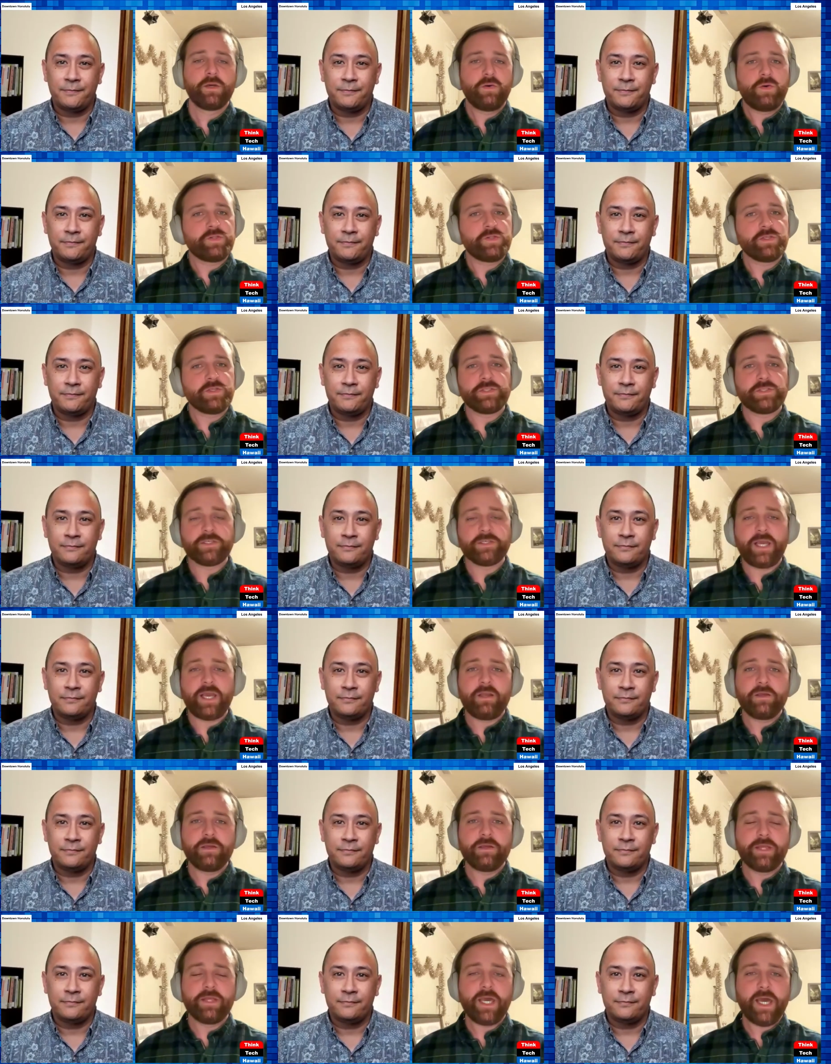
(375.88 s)
Speaker 1: Well, just
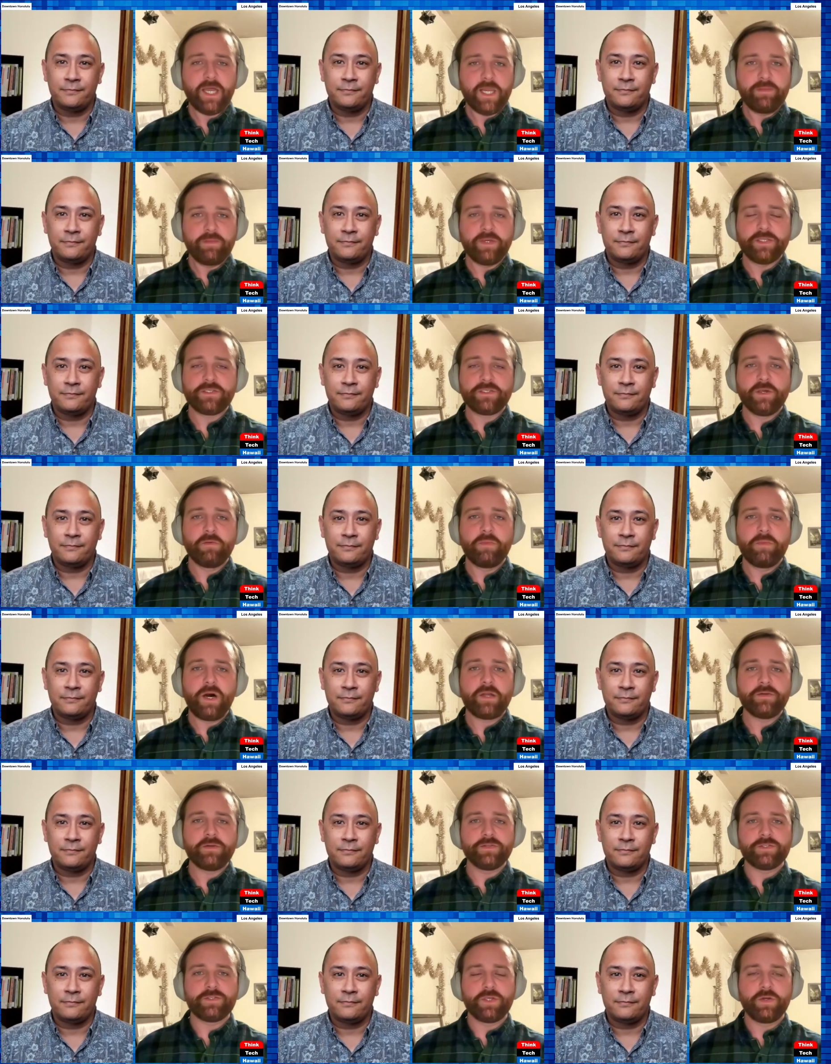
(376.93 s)
exactly that. I mean, so
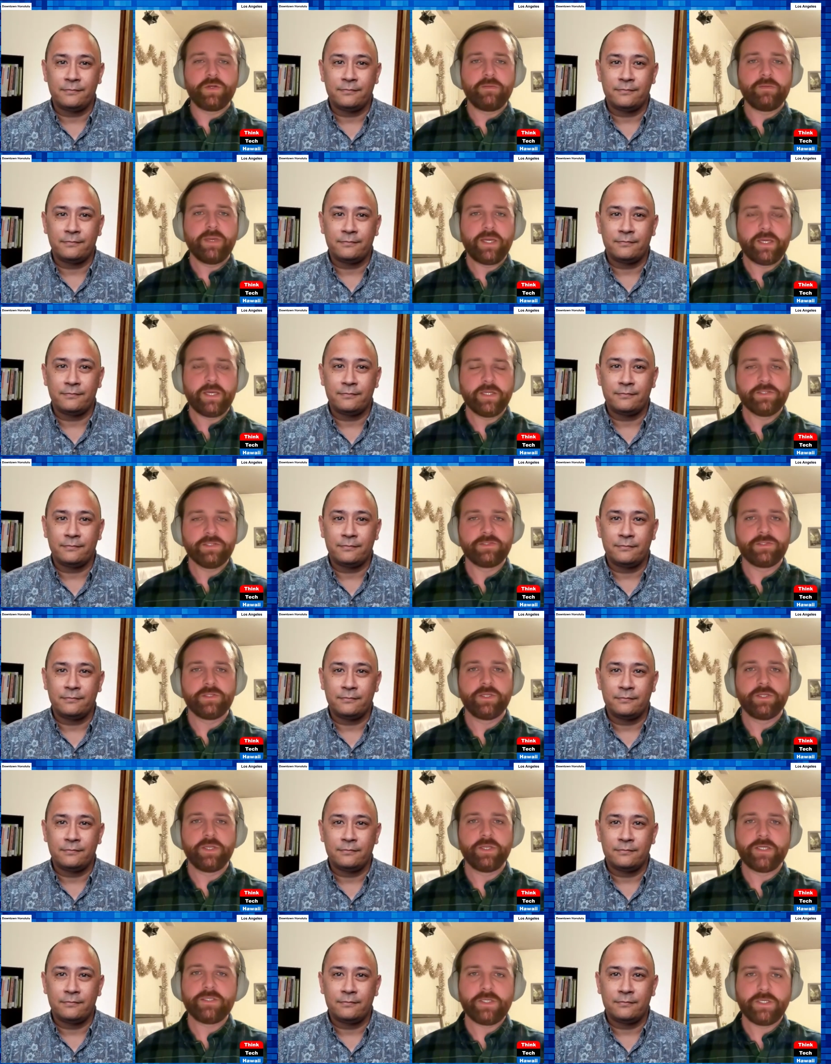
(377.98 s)
modern zoning begins in
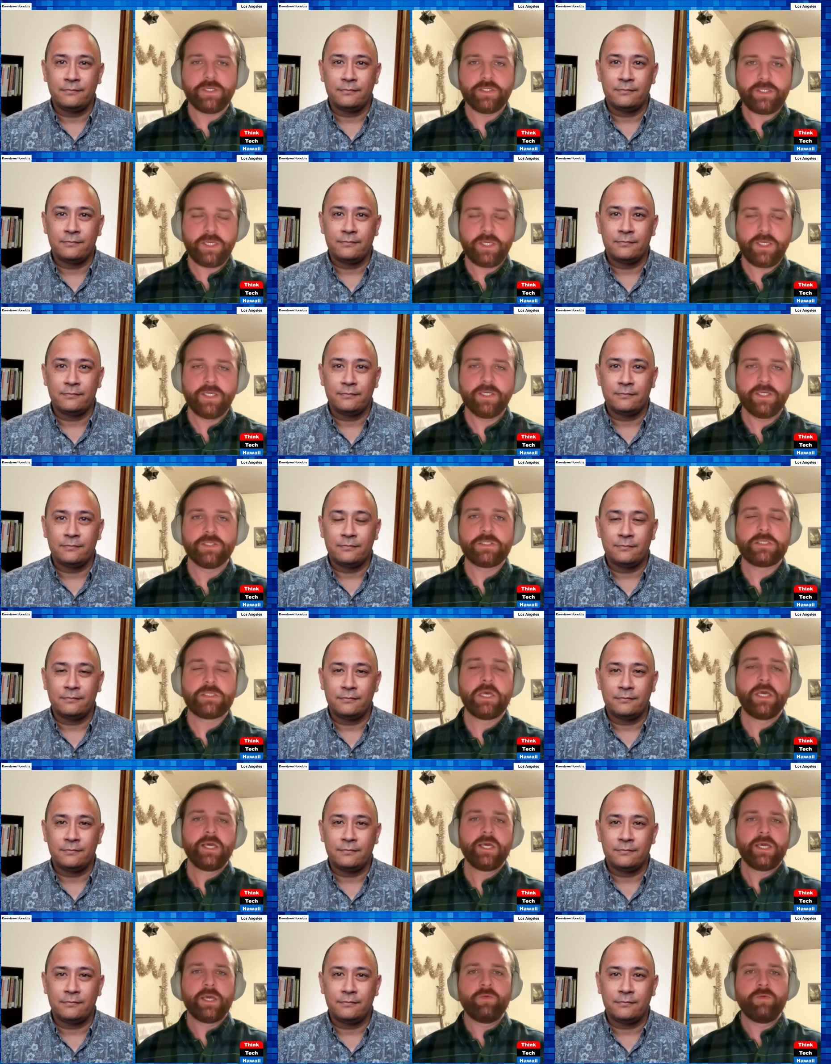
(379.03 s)
the 19 teens.
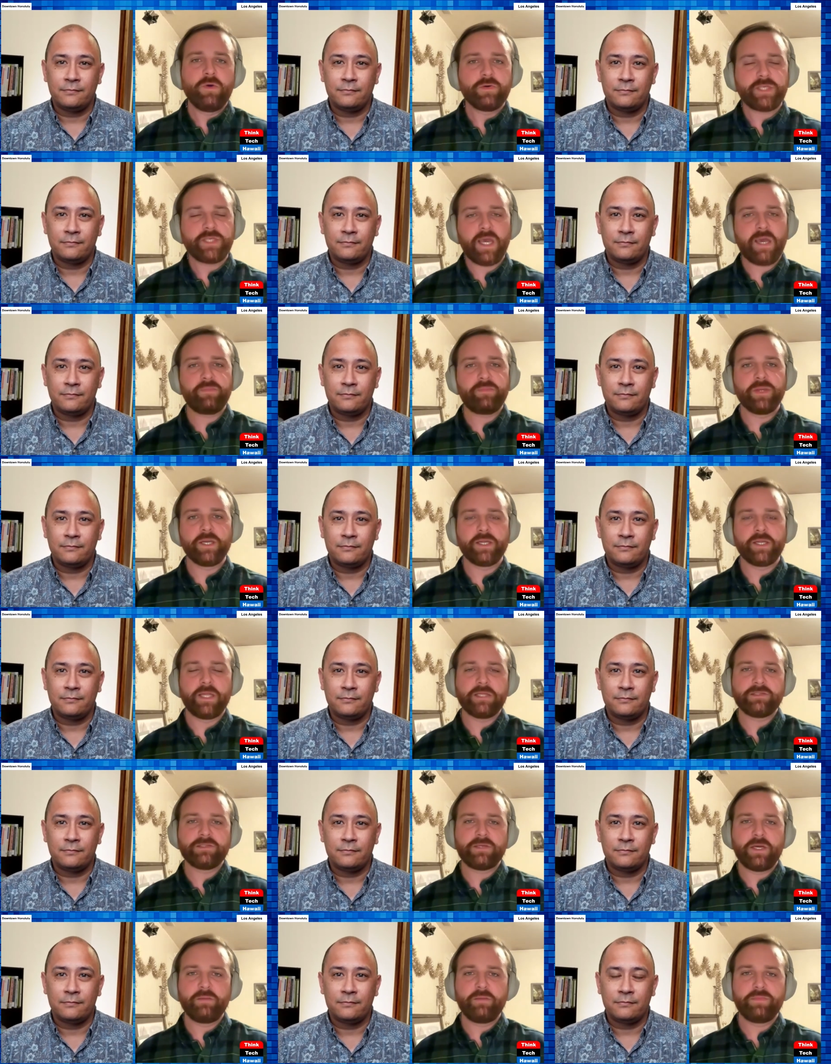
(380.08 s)
And what was happening in
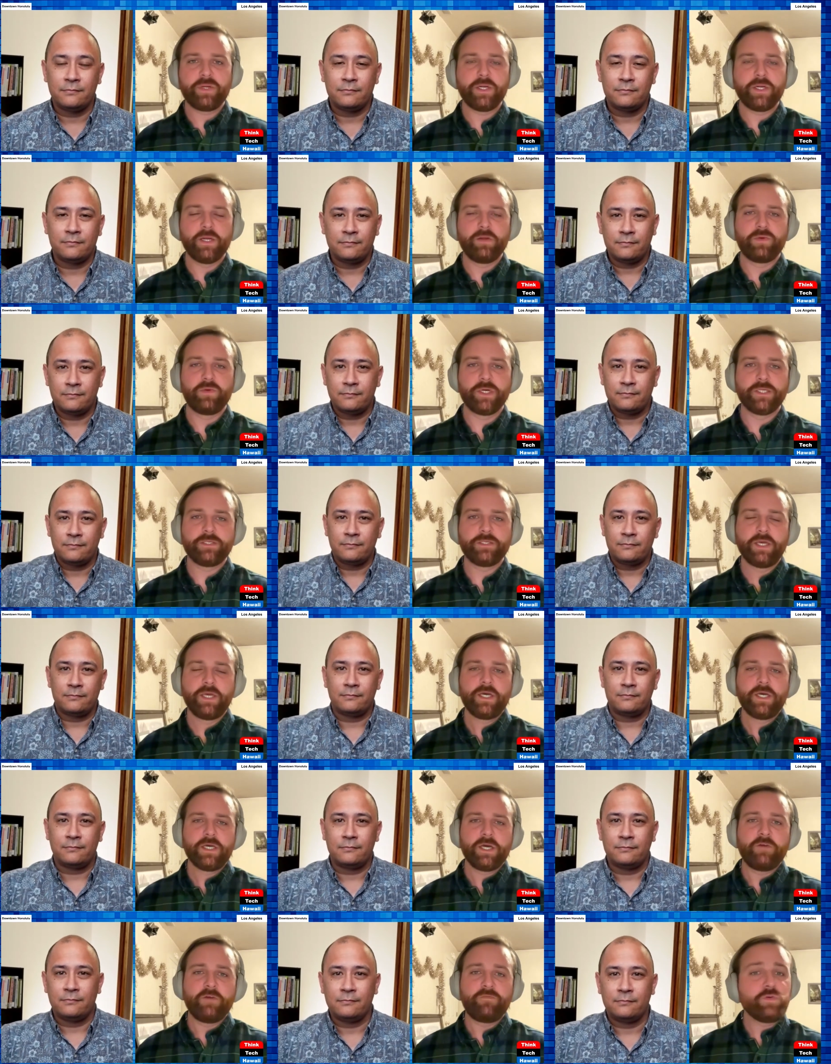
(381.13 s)
that time period was
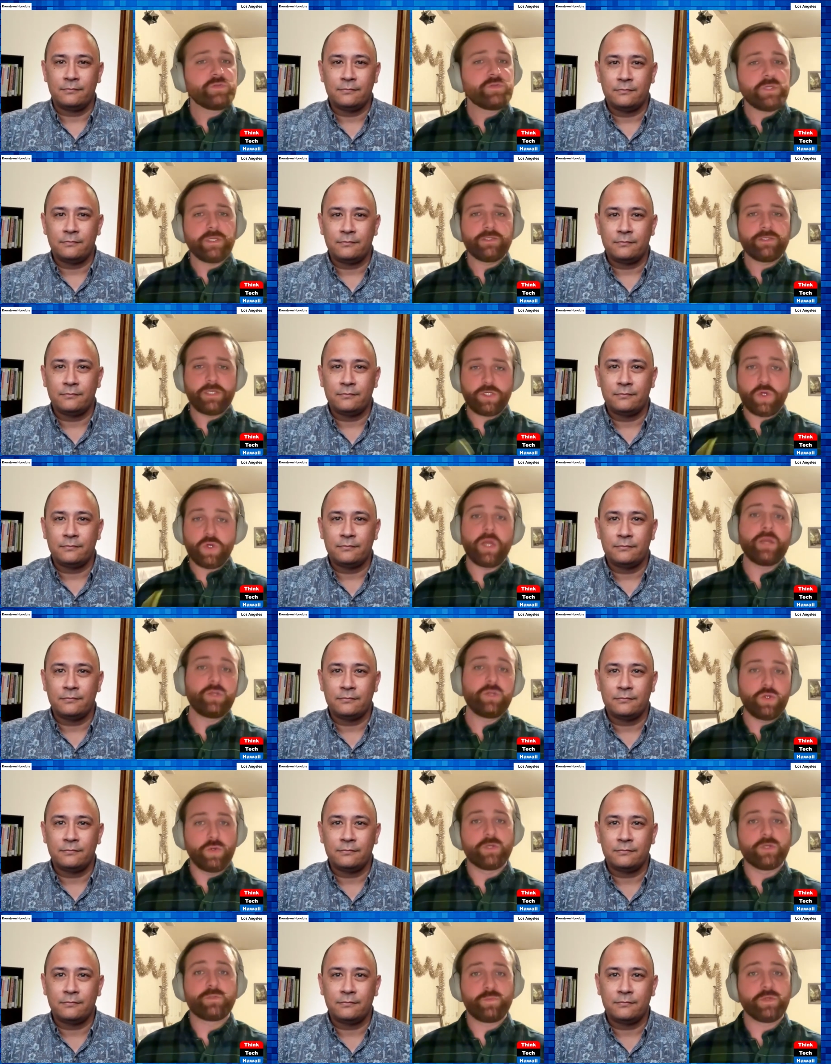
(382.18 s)
a few cities had tried
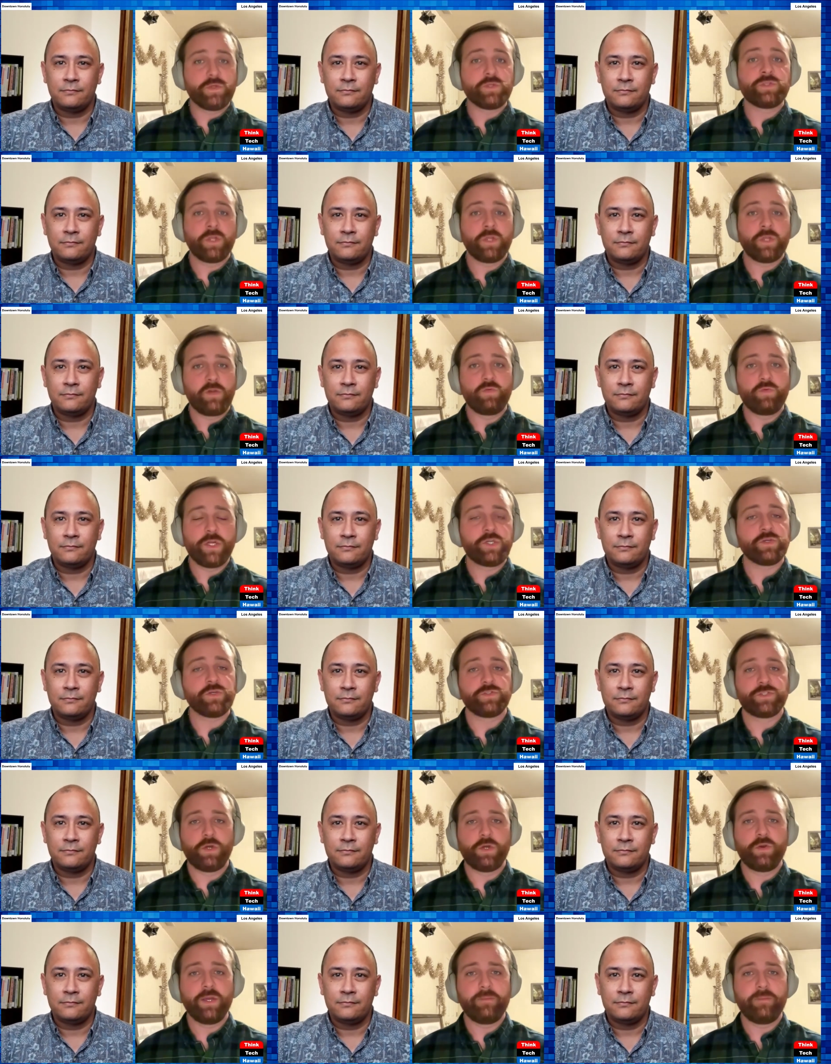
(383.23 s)
to do explicitly racial
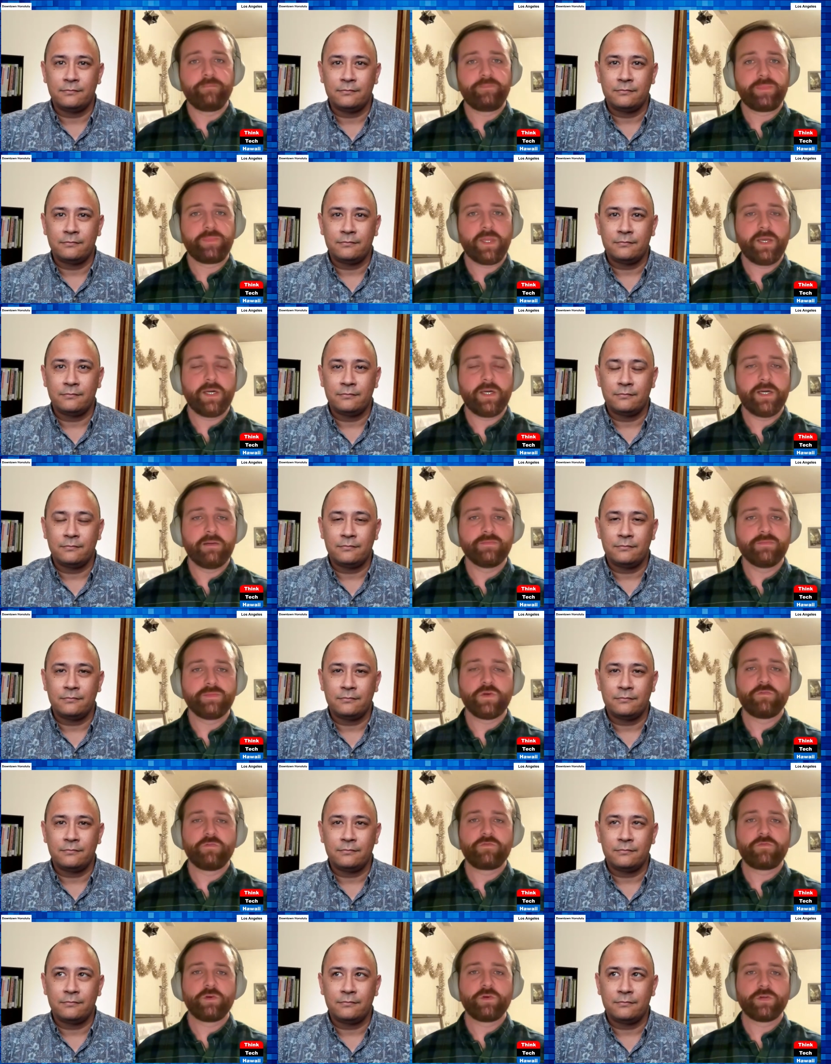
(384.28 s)
zoning. Um,
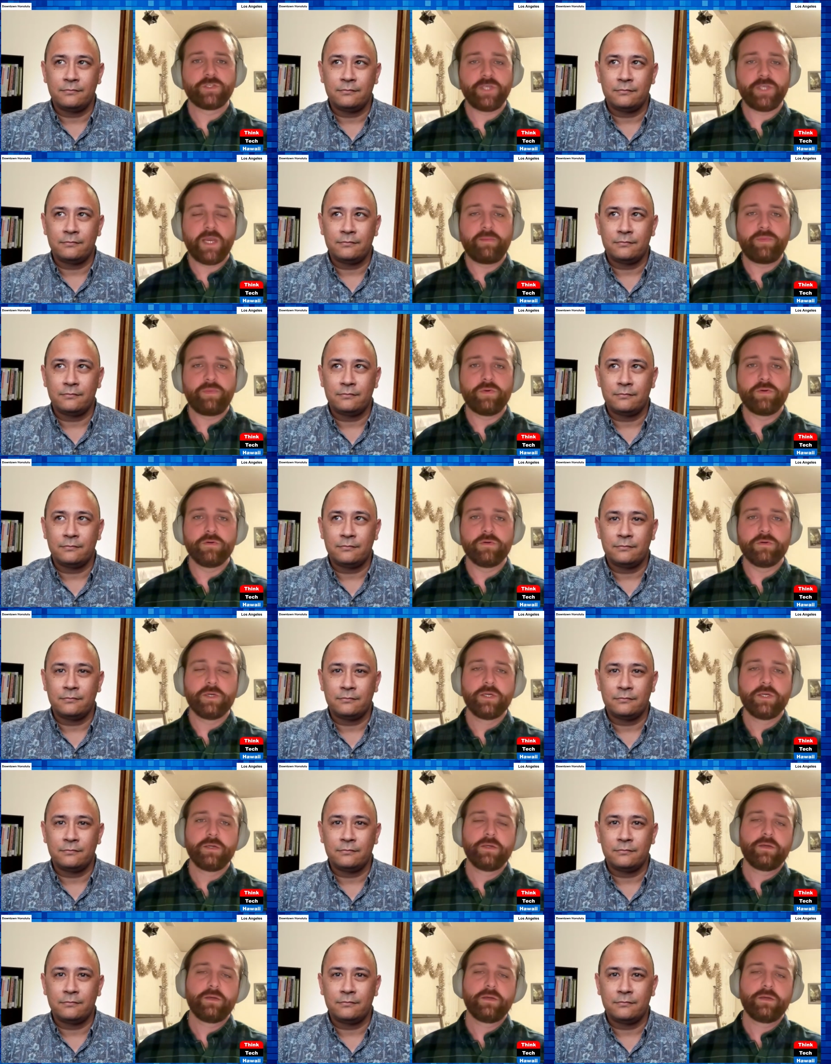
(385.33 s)
so, for example,